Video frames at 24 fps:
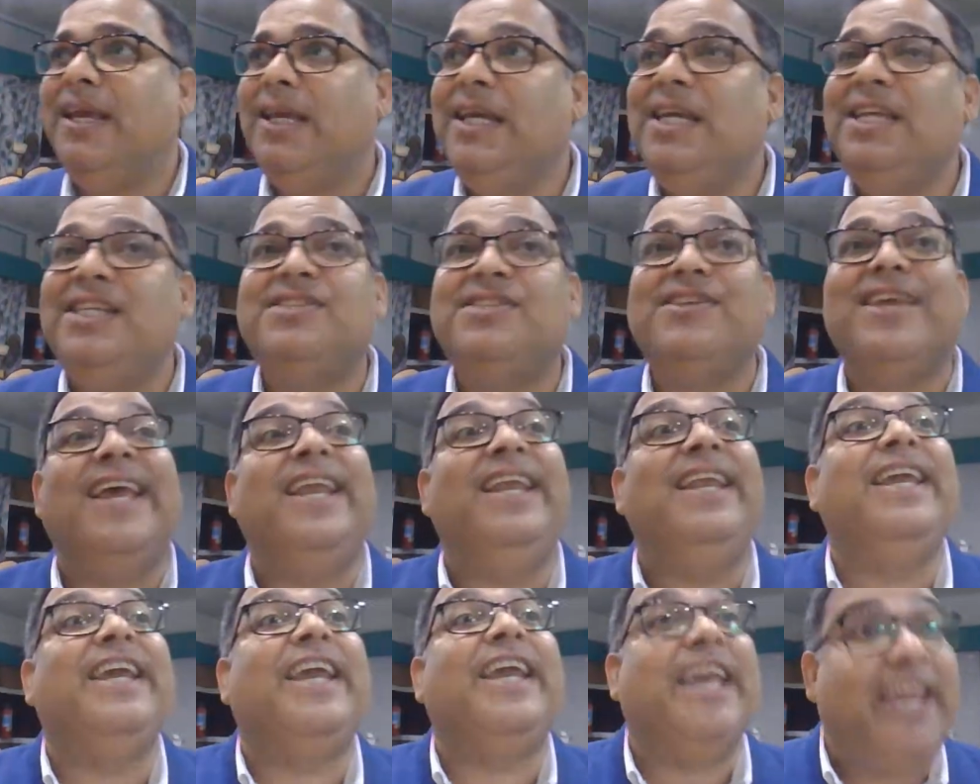is
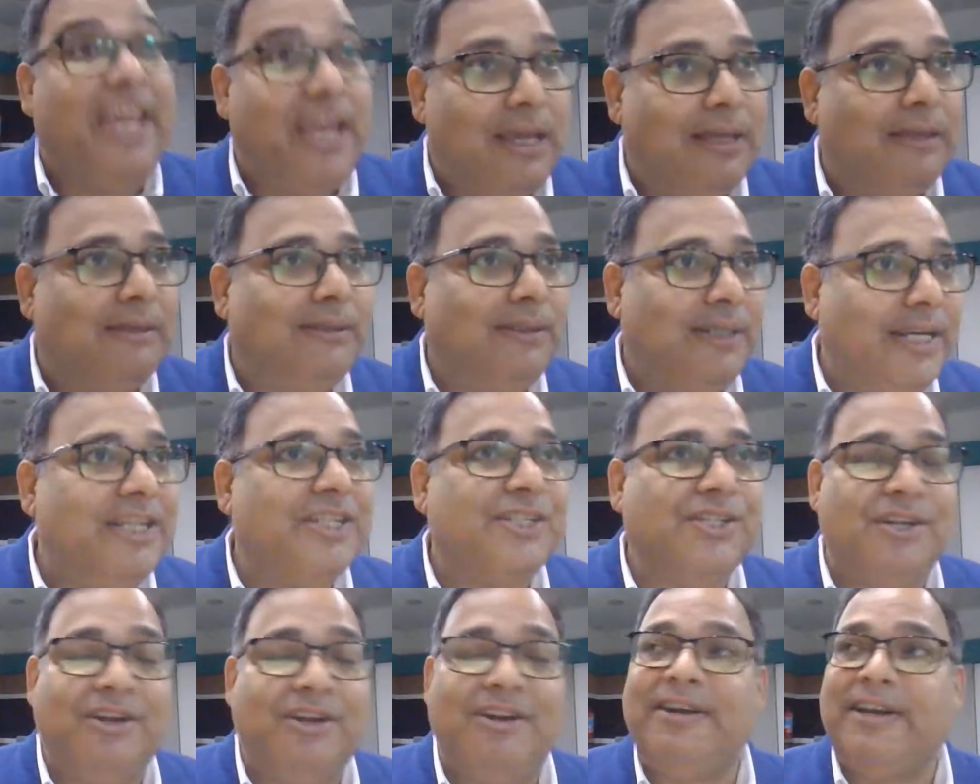helice.
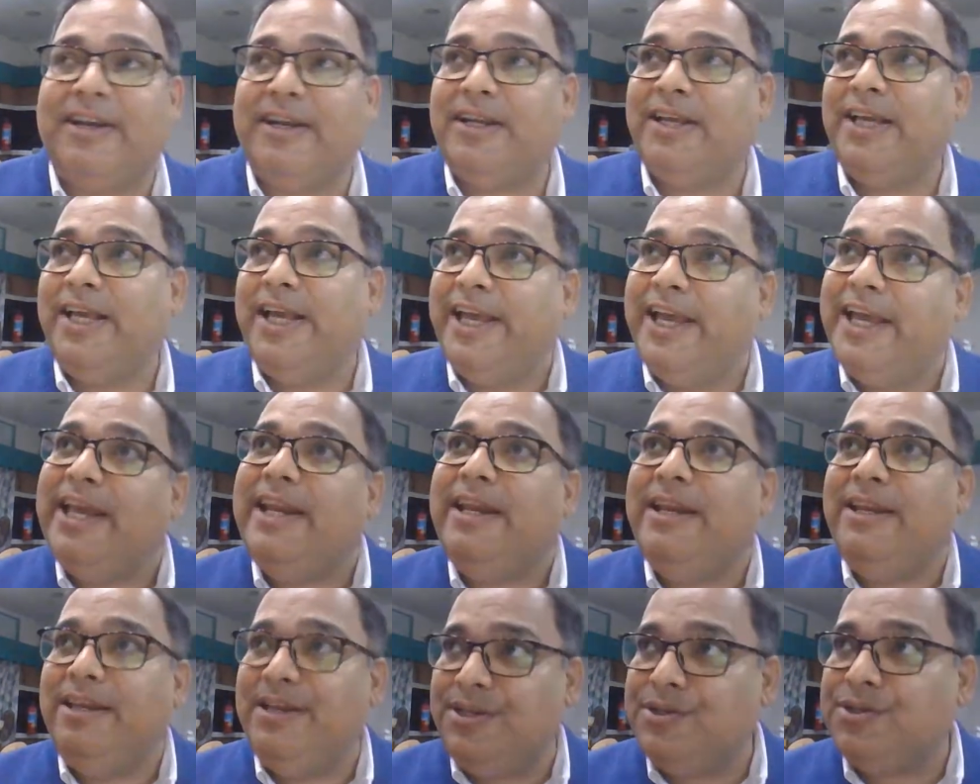It's not
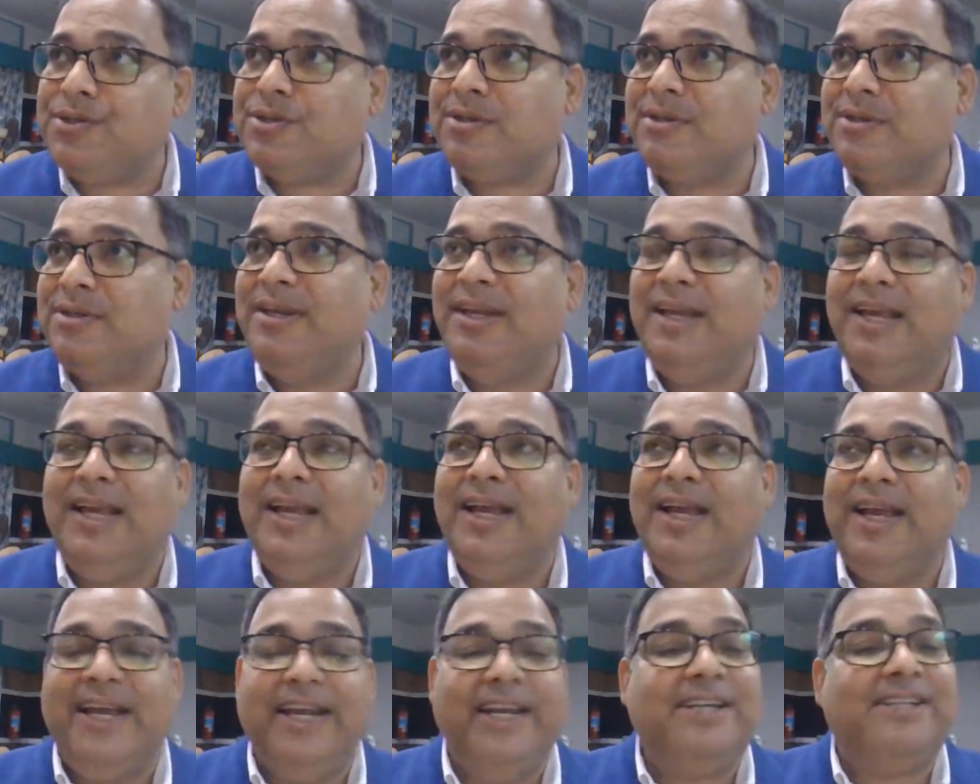hellish,
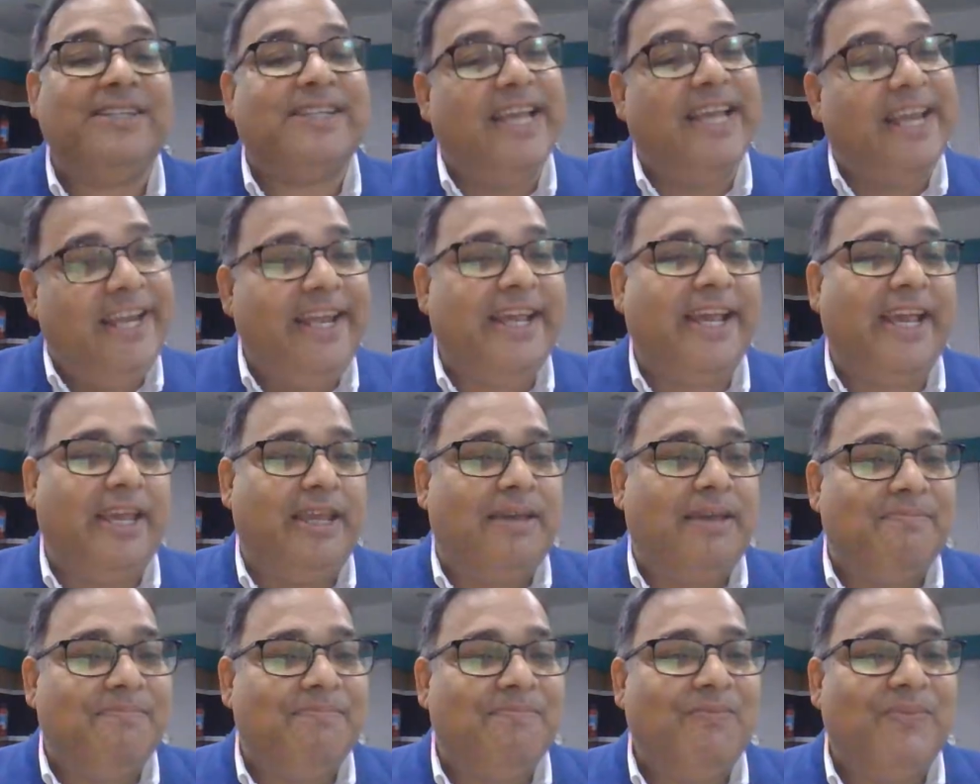it's helice.
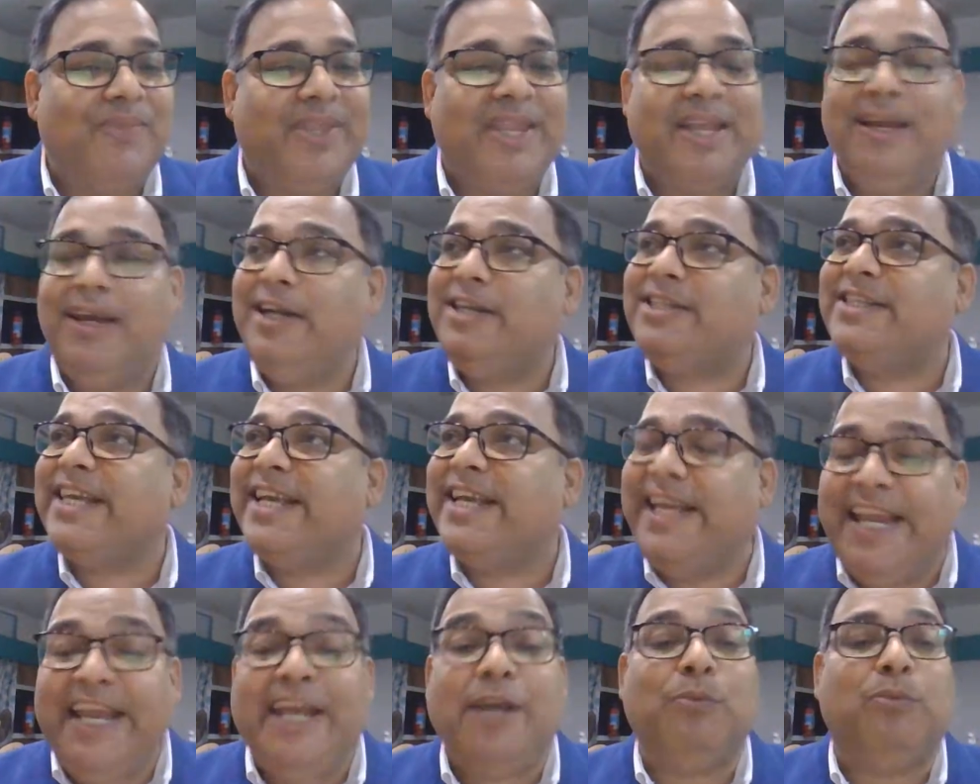It's a
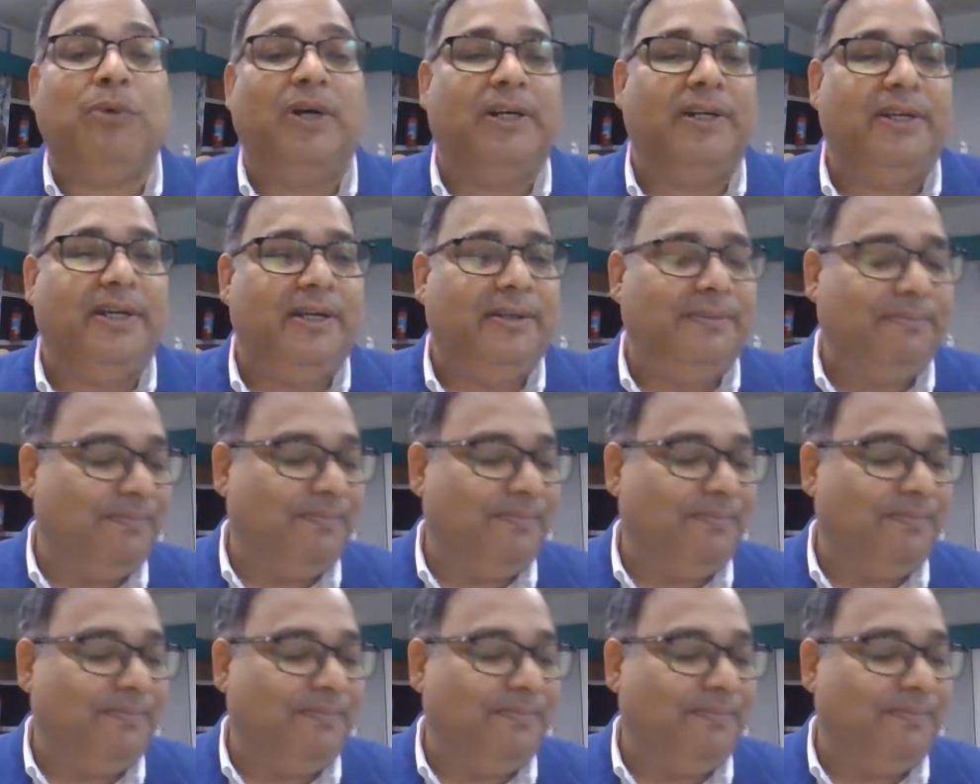Greek word.